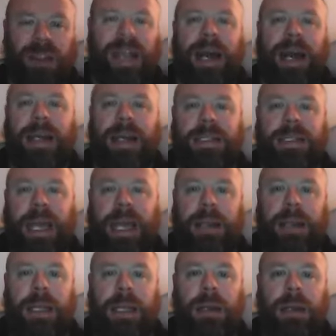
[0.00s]
that
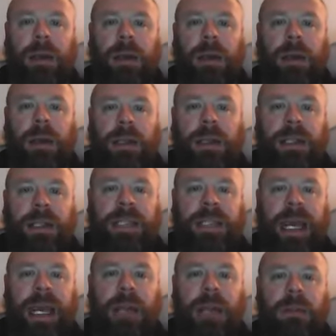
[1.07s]
exactly, the
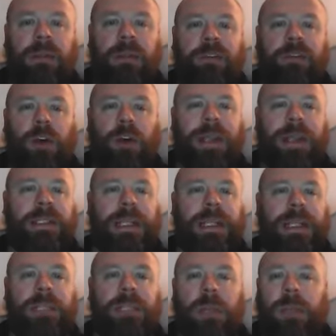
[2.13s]

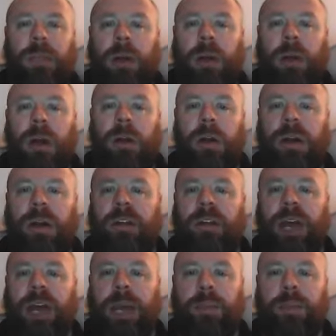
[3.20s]
1046 millibar area of
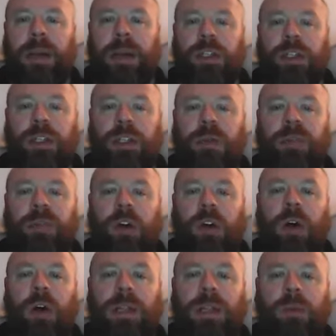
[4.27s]
high pressure that we've
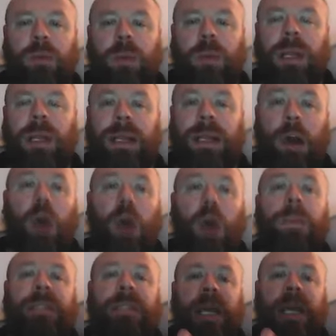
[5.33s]
got at the moment in the
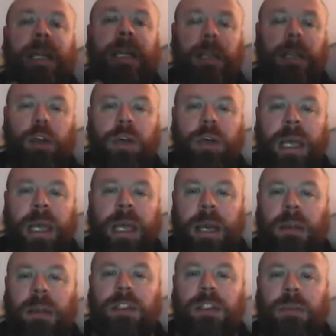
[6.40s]
opposite end of
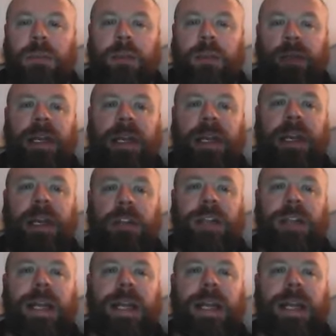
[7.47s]
the UK some 3 years